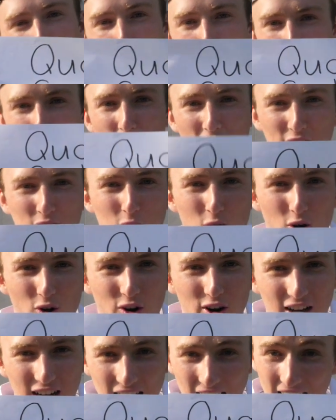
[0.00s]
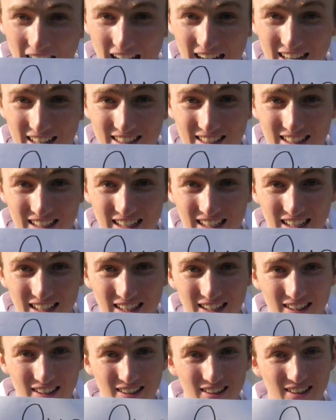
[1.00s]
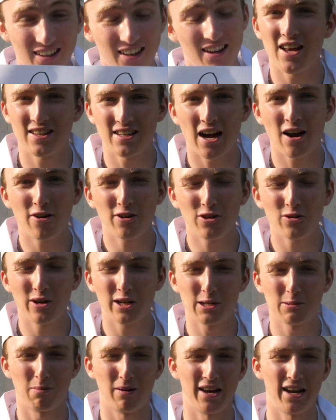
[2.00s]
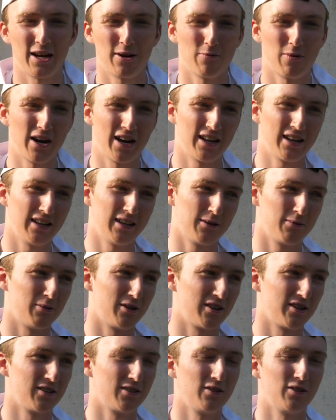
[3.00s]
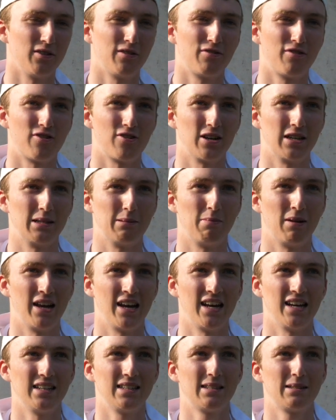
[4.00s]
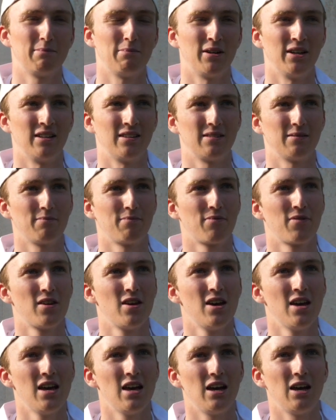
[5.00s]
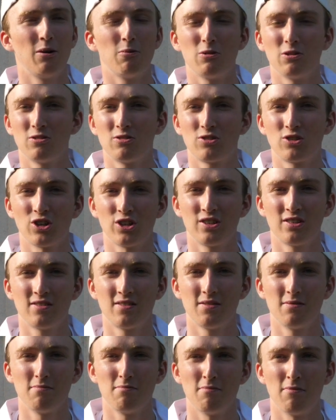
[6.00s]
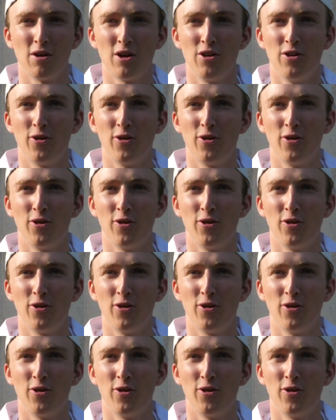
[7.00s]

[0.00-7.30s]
Quad Cork 18. It's hard to explain why this one is in the first place, but it was just a